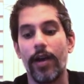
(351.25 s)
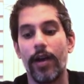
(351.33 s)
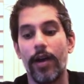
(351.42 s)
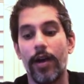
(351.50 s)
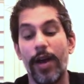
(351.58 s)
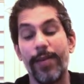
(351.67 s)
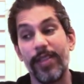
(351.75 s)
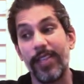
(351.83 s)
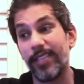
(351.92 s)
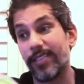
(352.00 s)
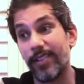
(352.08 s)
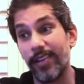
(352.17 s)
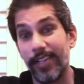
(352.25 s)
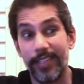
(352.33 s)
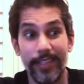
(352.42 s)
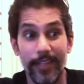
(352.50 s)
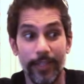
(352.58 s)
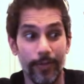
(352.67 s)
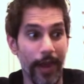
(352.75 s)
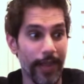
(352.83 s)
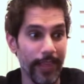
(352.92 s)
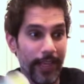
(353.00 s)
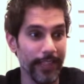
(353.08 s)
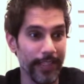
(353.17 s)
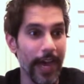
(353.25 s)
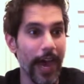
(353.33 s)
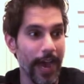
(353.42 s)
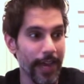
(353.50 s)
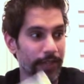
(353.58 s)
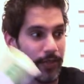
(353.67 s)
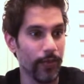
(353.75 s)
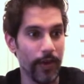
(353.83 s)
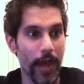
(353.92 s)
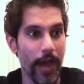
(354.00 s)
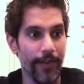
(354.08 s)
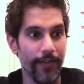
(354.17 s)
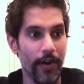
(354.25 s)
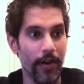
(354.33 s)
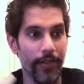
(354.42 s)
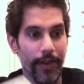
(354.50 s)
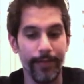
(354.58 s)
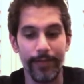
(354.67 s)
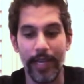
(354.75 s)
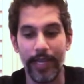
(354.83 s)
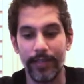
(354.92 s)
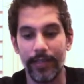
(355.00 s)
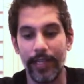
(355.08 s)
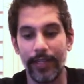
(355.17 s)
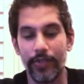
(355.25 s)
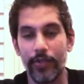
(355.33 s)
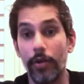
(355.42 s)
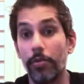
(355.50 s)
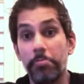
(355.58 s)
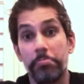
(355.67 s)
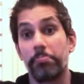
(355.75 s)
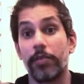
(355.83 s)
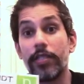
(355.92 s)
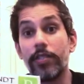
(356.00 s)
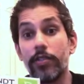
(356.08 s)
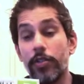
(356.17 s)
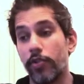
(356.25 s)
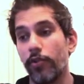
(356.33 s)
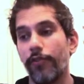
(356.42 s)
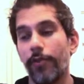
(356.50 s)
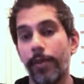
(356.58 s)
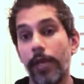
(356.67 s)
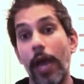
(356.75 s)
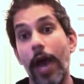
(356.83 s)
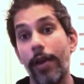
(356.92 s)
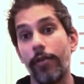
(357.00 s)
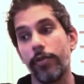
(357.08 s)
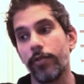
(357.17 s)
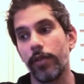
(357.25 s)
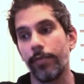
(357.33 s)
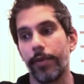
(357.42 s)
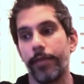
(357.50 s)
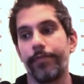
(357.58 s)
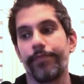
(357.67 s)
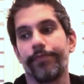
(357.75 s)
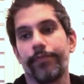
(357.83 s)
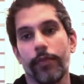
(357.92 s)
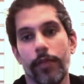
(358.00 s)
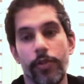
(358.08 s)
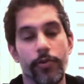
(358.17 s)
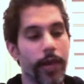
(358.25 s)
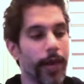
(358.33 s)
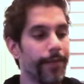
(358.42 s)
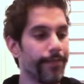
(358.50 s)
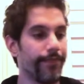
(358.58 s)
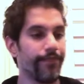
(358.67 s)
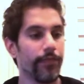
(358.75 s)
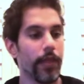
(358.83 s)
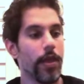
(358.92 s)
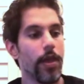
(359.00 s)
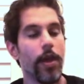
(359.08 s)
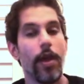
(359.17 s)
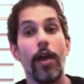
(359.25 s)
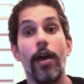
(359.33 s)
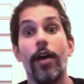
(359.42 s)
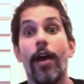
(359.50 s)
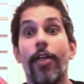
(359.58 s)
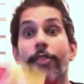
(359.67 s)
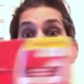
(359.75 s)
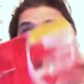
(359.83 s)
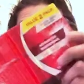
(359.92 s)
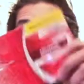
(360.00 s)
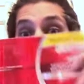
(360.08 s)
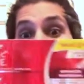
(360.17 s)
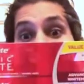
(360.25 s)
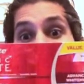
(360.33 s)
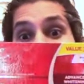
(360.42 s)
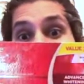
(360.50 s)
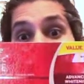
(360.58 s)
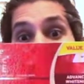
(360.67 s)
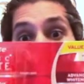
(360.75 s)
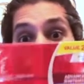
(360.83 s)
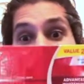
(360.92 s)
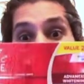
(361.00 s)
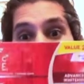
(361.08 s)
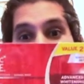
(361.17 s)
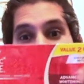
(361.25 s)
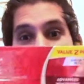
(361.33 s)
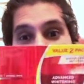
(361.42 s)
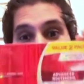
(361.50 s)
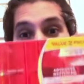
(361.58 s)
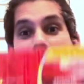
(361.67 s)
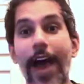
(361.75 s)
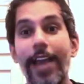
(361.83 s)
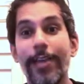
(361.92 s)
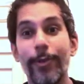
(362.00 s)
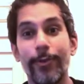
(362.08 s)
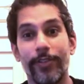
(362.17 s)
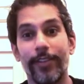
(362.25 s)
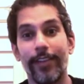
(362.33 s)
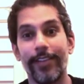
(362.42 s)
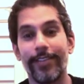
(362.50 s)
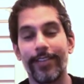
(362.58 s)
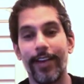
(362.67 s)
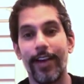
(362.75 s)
I mean, that's good. I think it's the highest one out of all that I'm testing. So this is a do for me. I don't use it, but you can. This one I love because I use this.